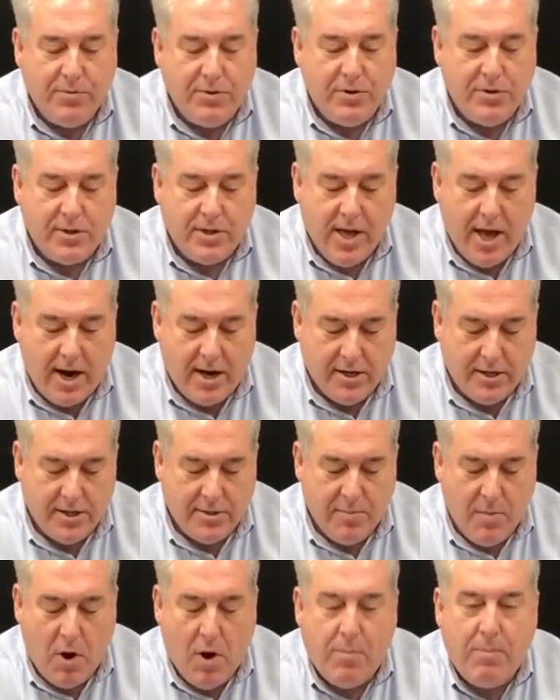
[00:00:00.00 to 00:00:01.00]
So it's got a
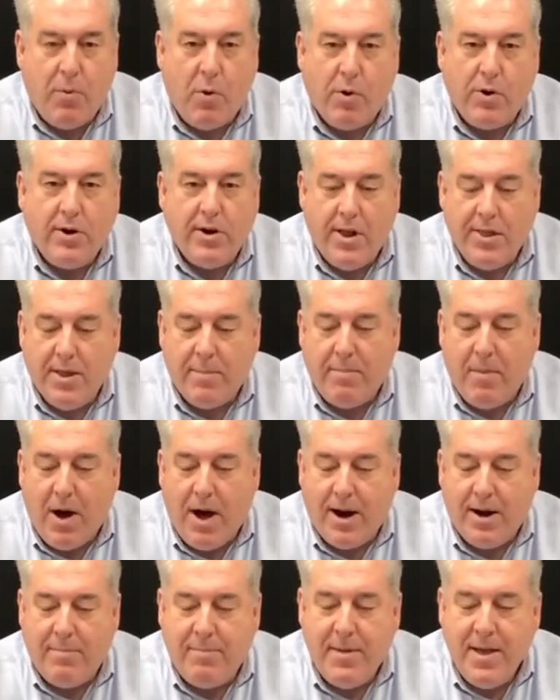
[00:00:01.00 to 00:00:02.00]
small port on the
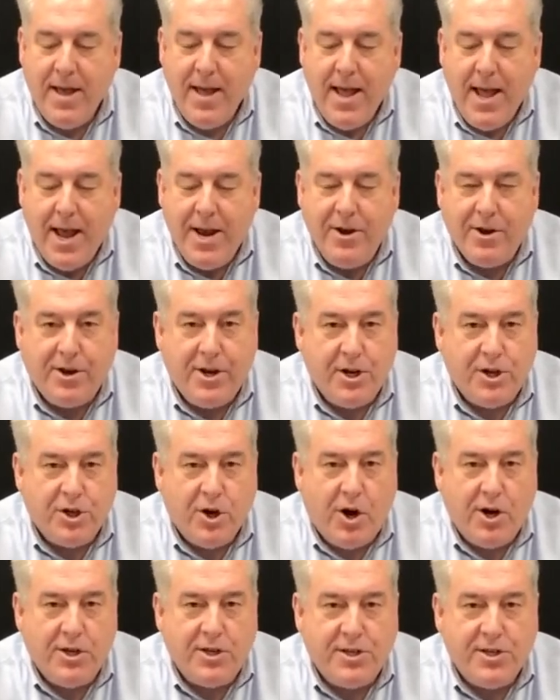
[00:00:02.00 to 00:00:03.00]
bottom, and you're going to
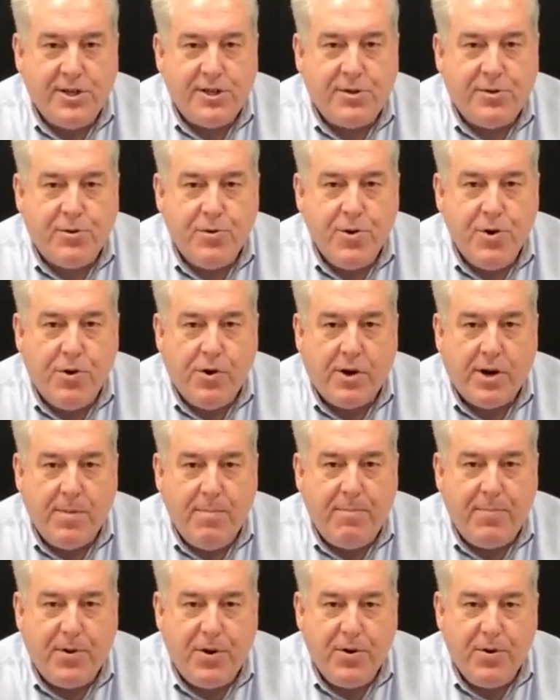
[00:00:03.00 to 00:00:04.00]
charge this through your
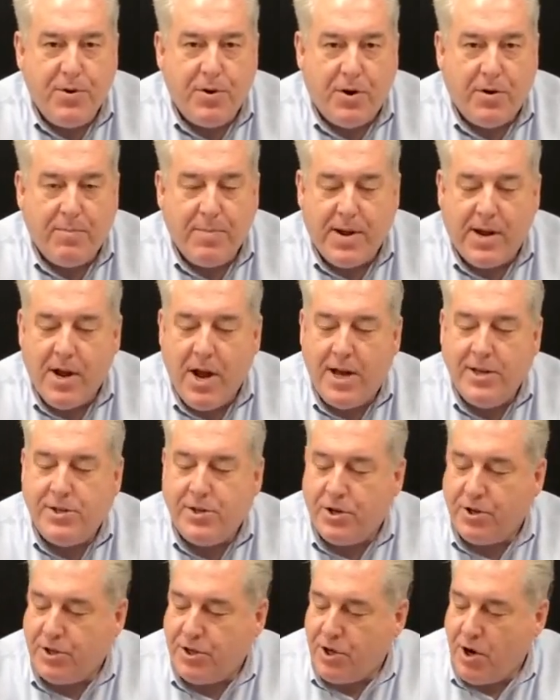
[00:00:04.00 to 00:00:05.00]
computer. Because
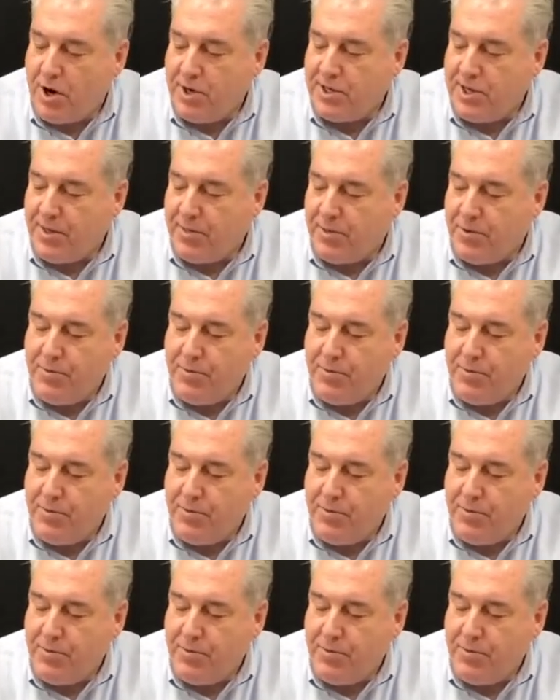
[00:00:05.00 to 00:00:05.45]
you're charging it through the